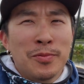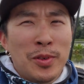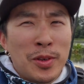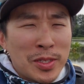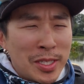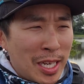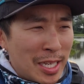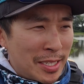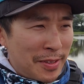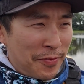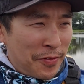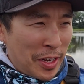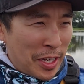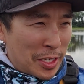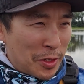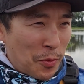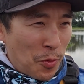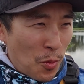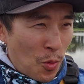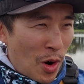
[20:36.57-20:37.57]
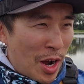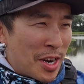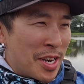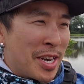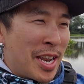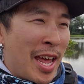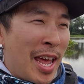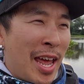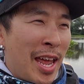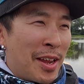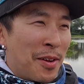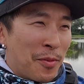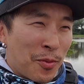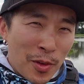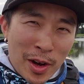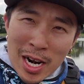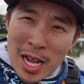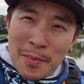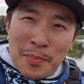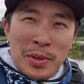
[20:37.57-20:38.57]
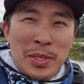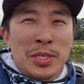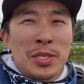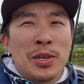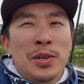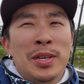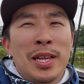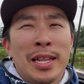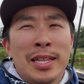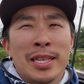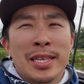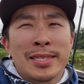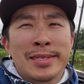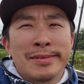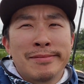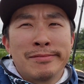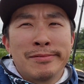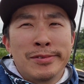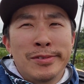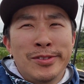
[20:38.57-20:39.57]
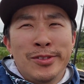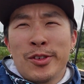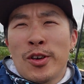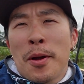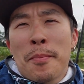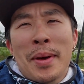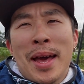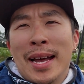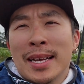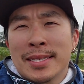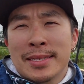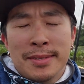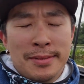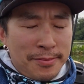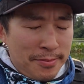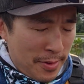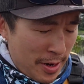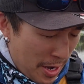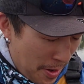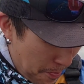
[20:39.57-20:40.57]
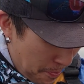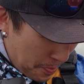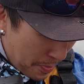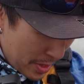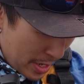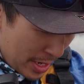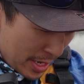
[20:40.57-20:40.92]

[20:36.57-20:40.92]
We'll just fish one day, one episode, and just do our best, right?